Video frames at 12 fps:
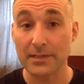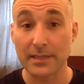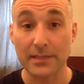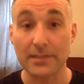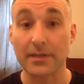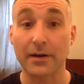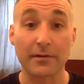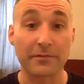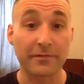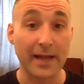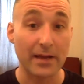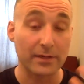things that are
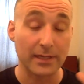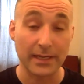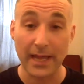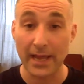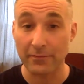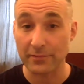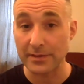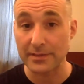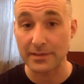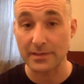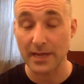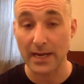found in every
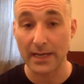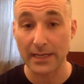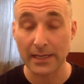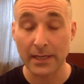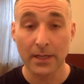society